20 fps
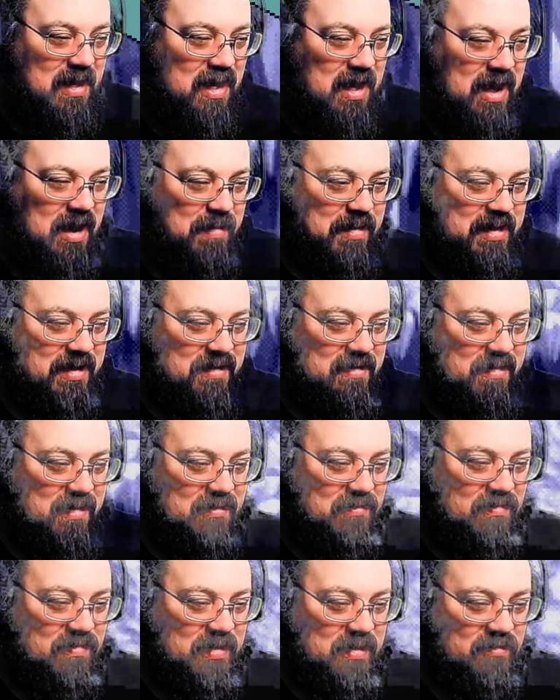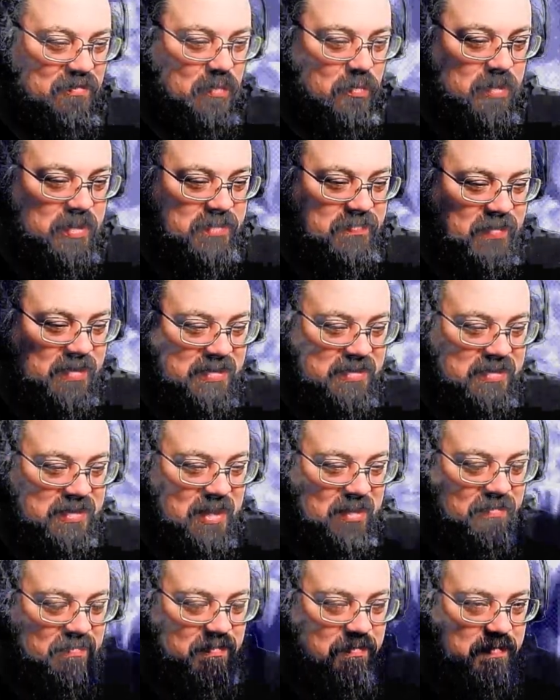I mean, there's always fun
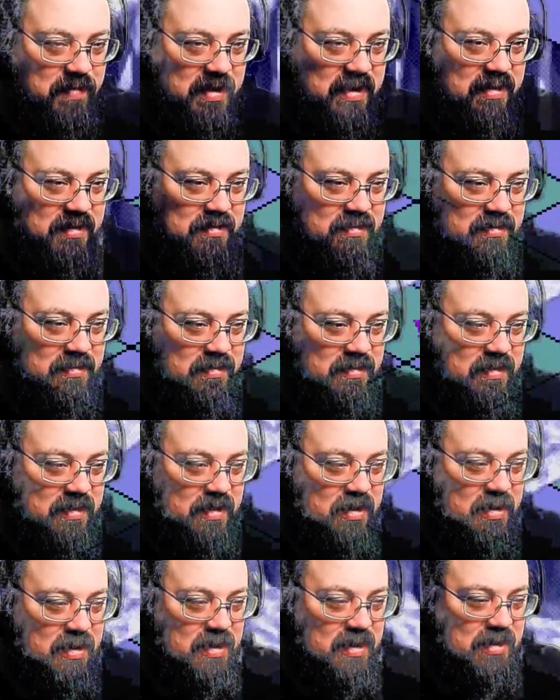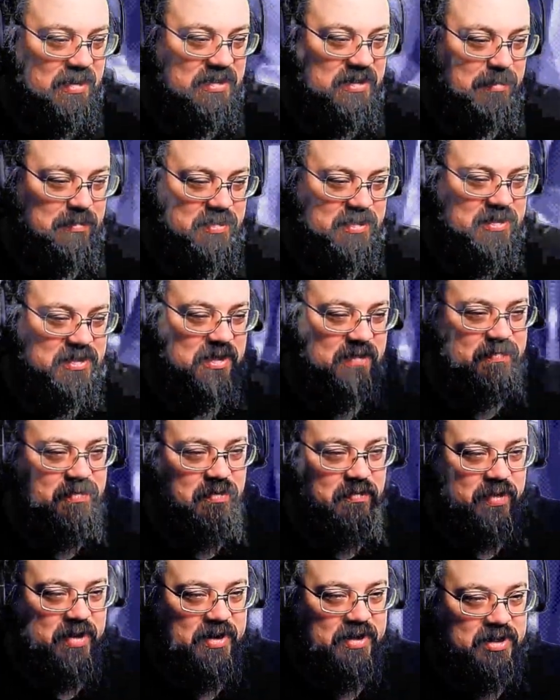stuff, but some of the stuff you
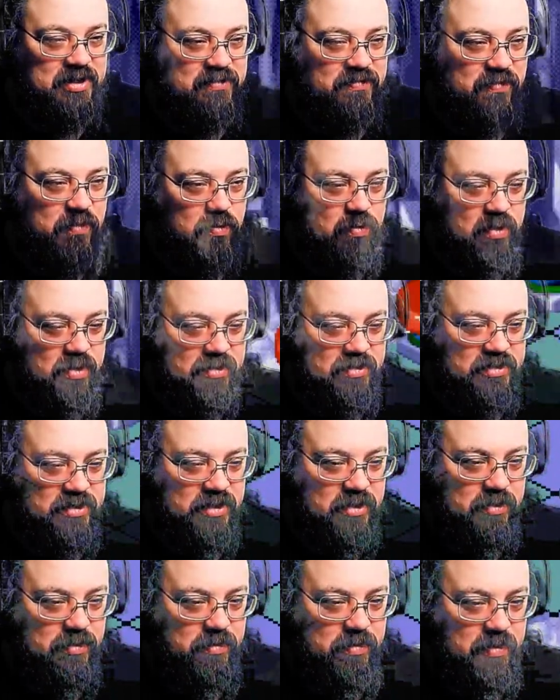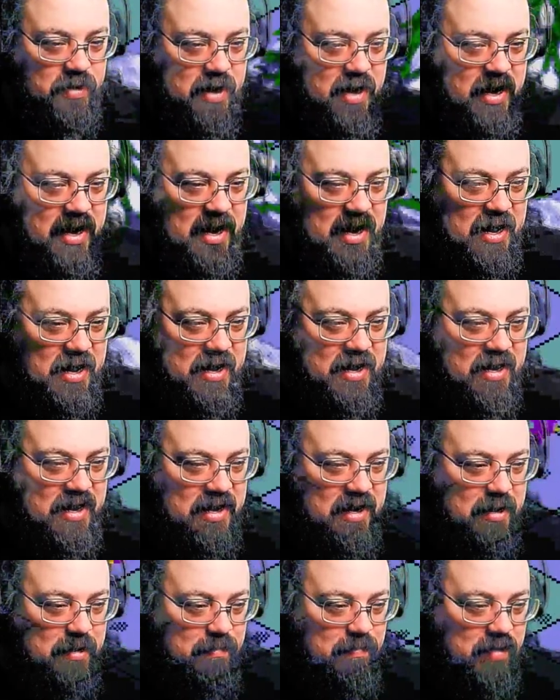really just fall onto
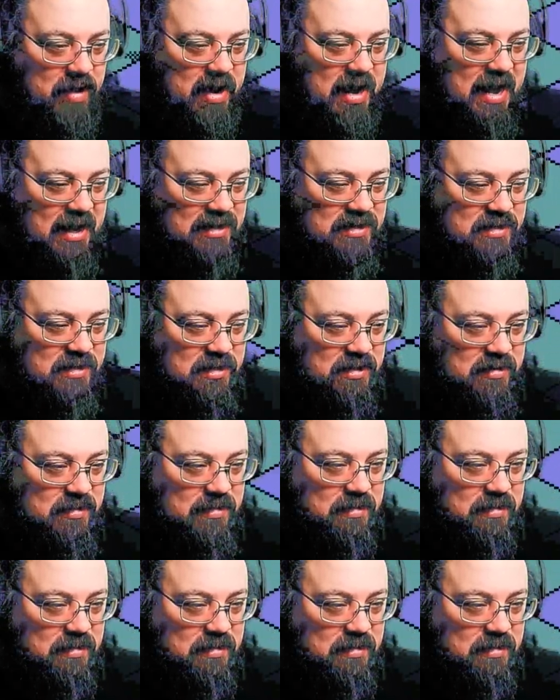by accident.